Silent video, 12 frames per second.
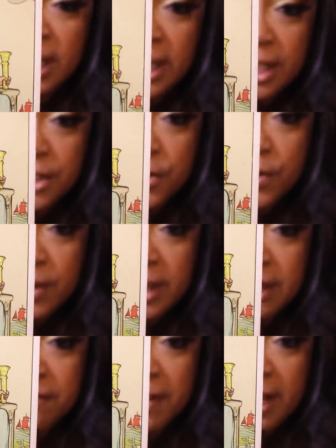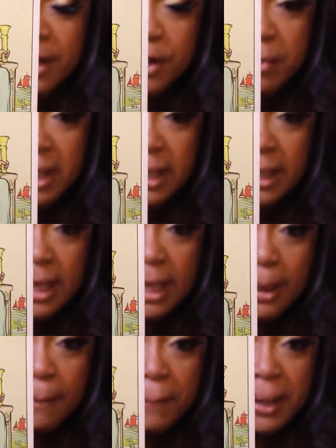in your environment
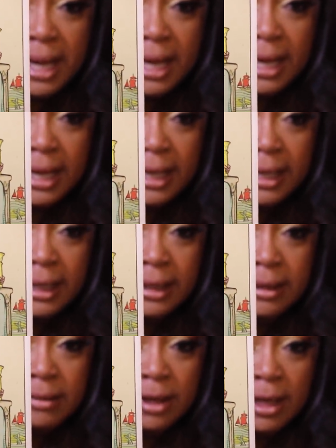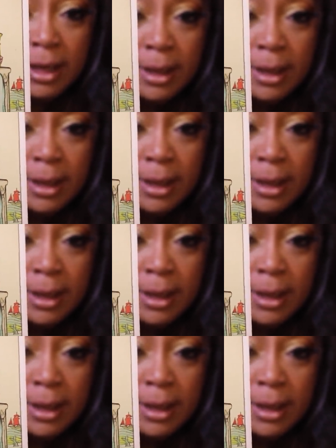by